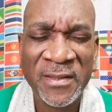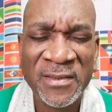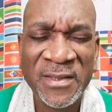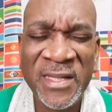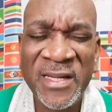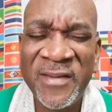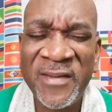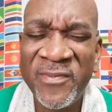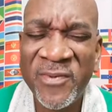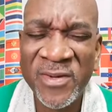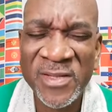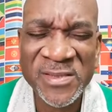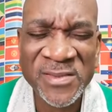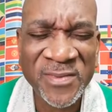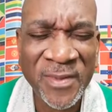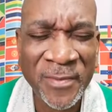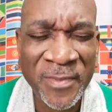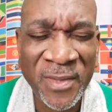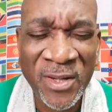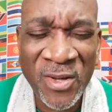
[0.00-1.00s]
Deliver us
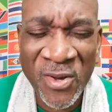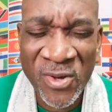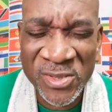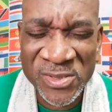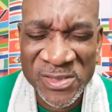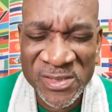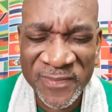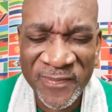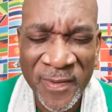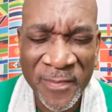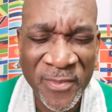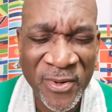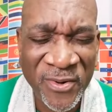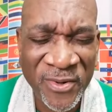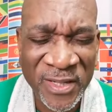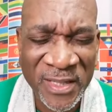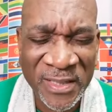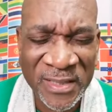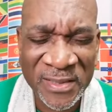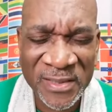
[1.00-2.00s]
from lust, from
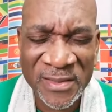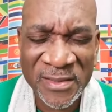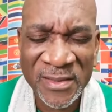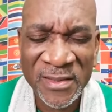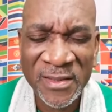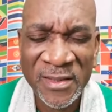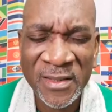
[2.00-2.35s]
greed.